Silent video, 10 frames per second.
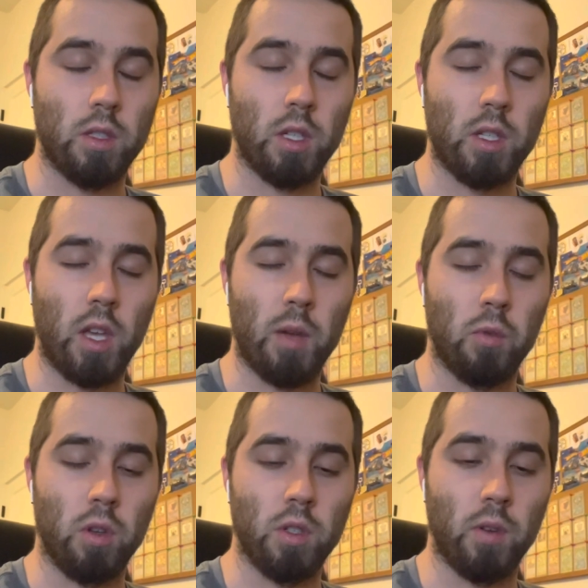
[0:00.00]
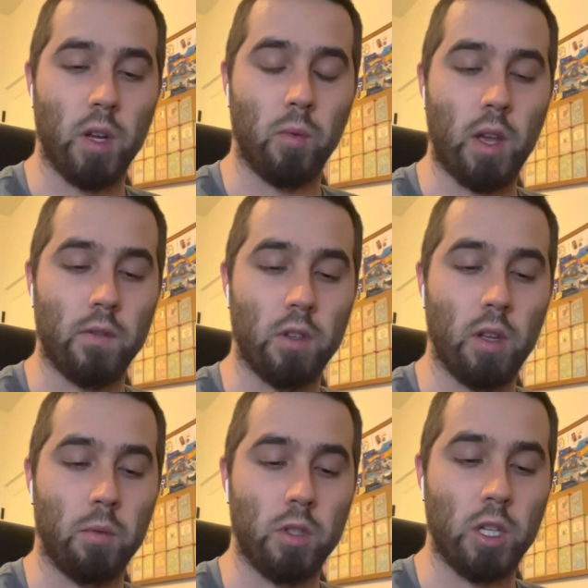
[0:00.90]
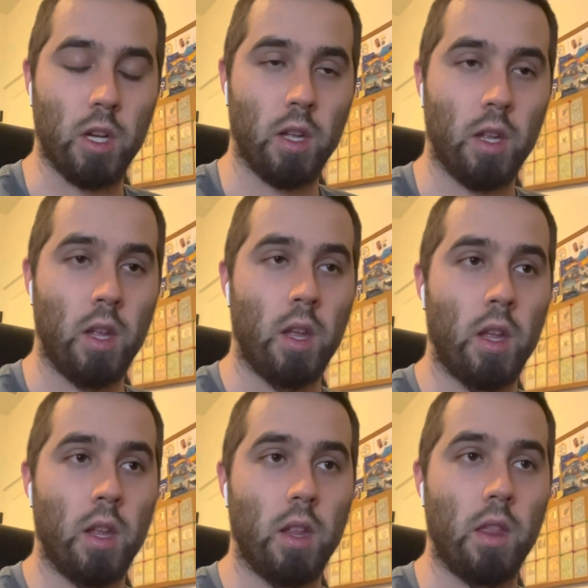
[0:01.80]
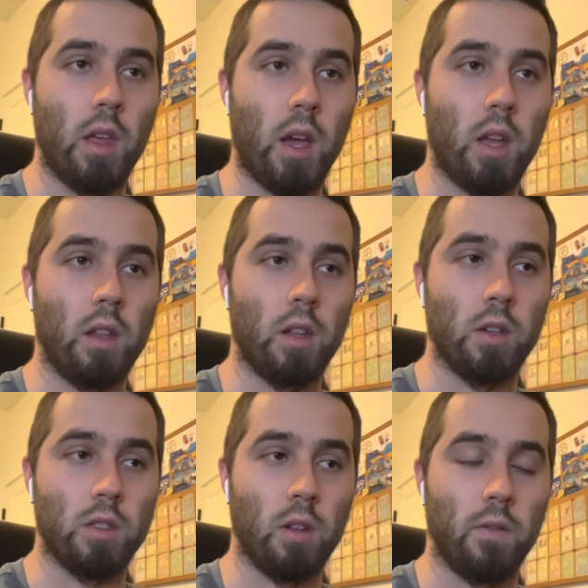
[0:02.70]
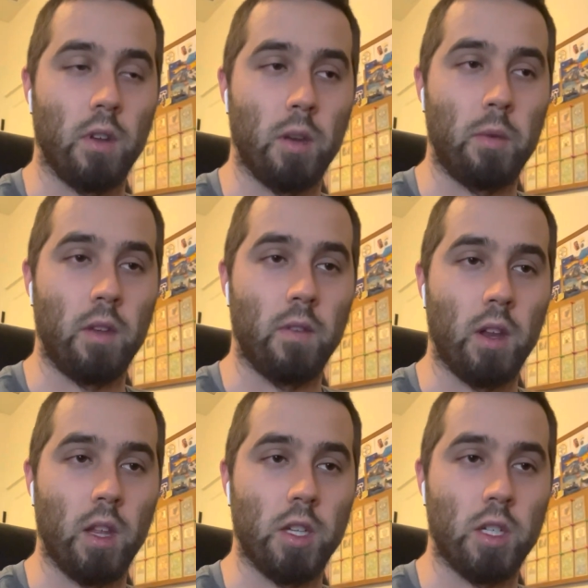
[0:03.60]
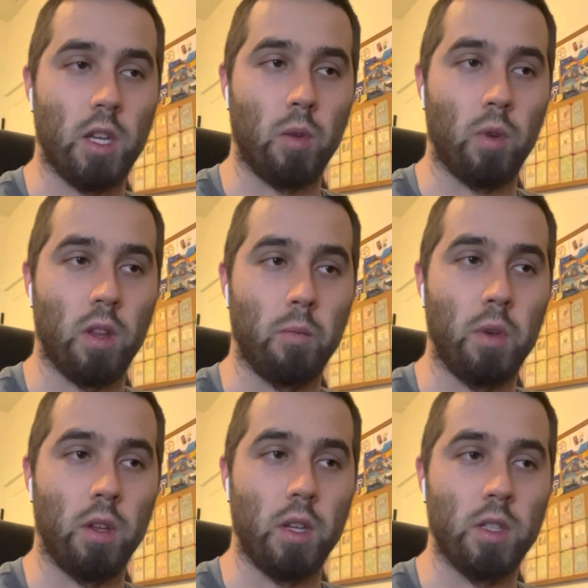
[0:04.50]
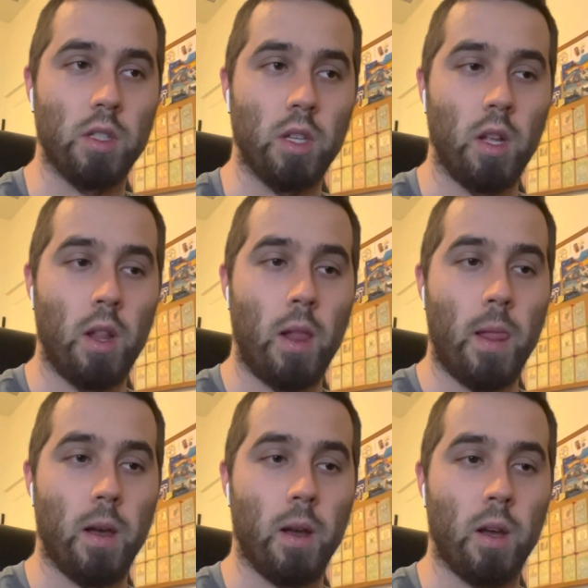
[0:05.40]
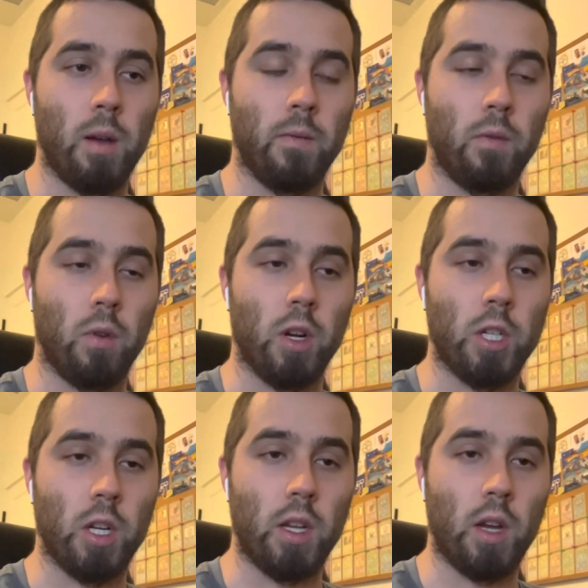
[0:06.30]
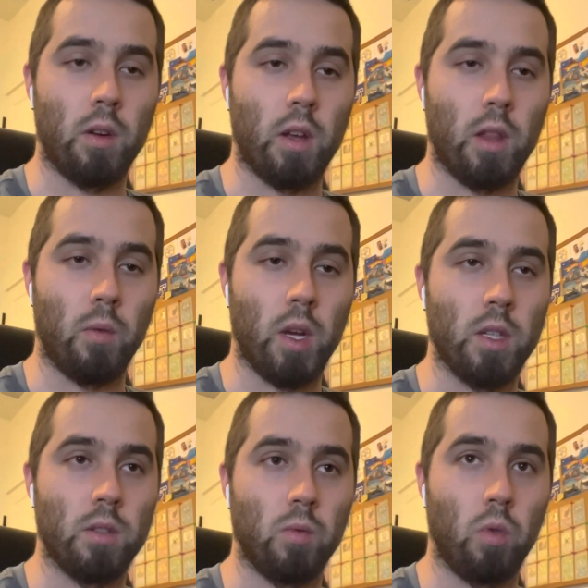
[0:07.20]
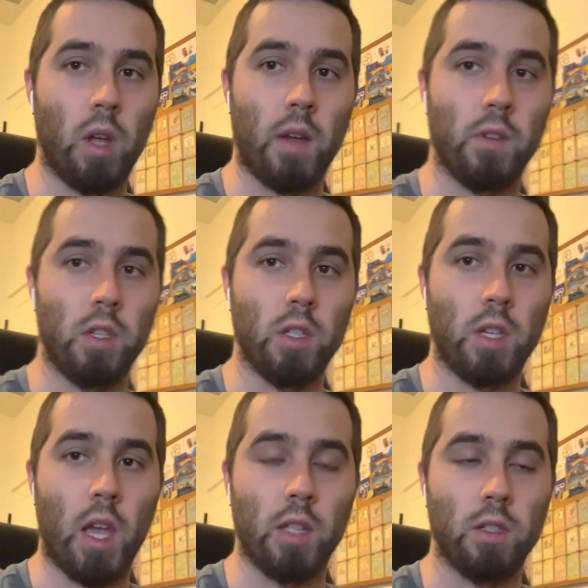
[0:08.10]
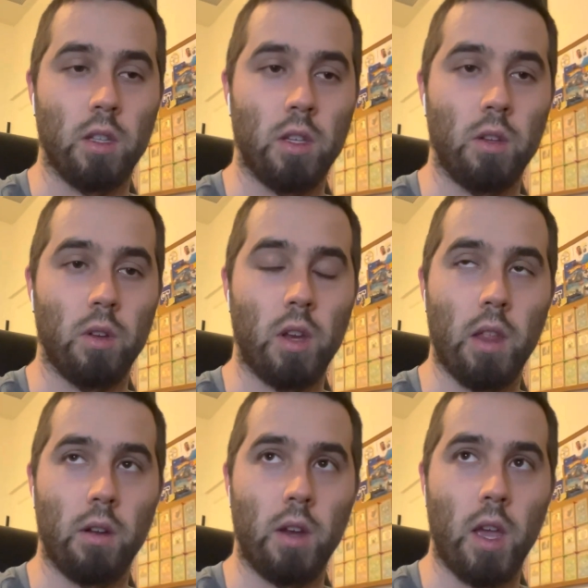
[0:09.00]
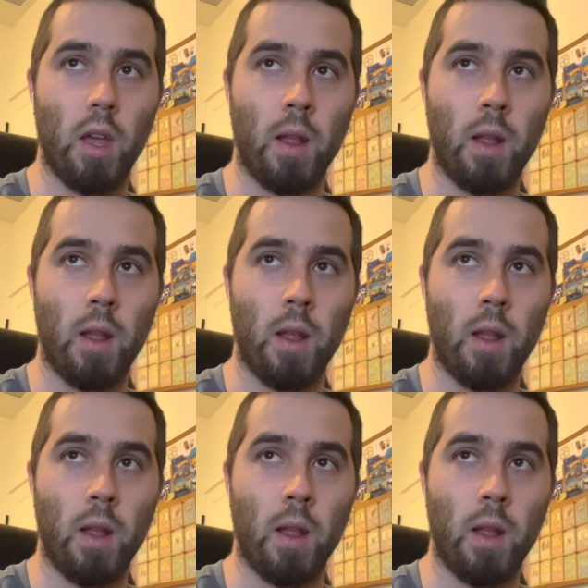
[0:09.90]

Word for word: a.m. rolls around, we have to double check that there's still going to be ventilation in one of the buildings for our shutdown. Otherwise, we'll have to just cancel it and do it another day.